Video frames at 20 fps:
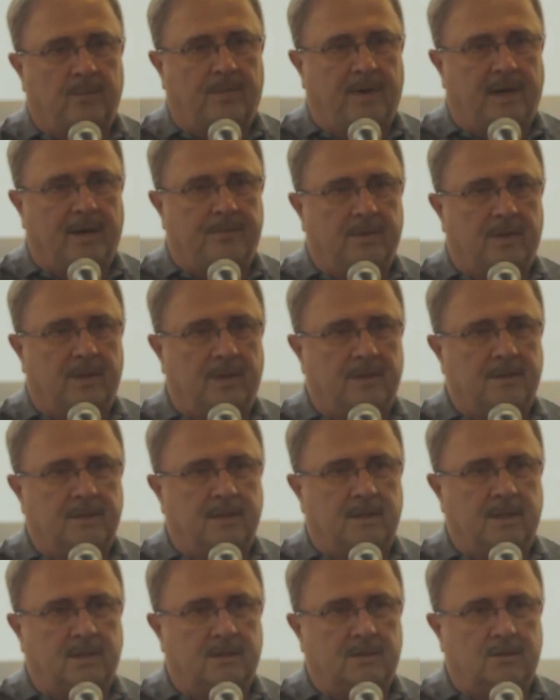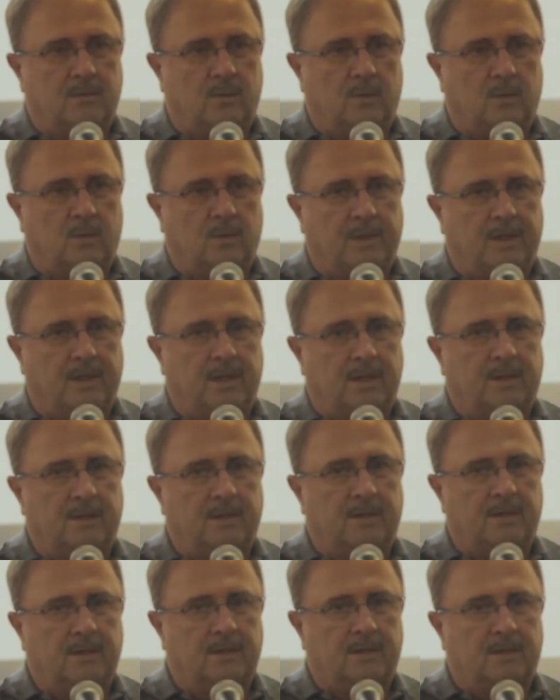population gets to where we
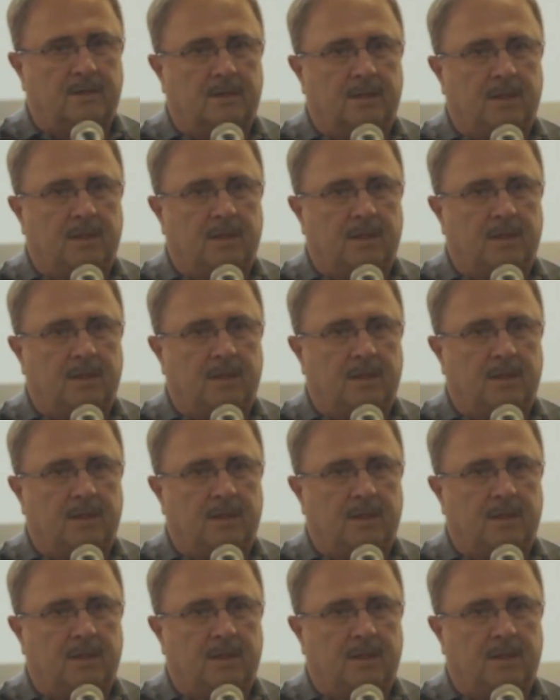can just